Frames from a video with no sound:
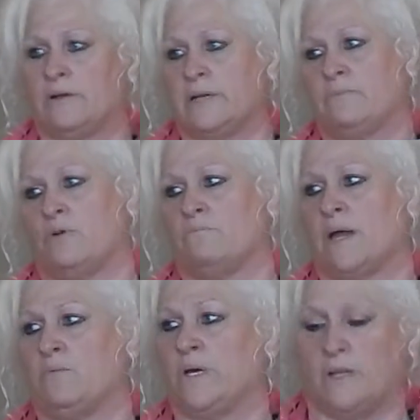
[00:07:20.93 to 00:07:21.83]
It broke
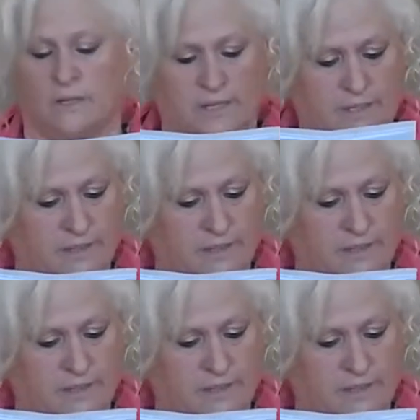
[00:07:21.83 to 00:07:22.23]
my heart and it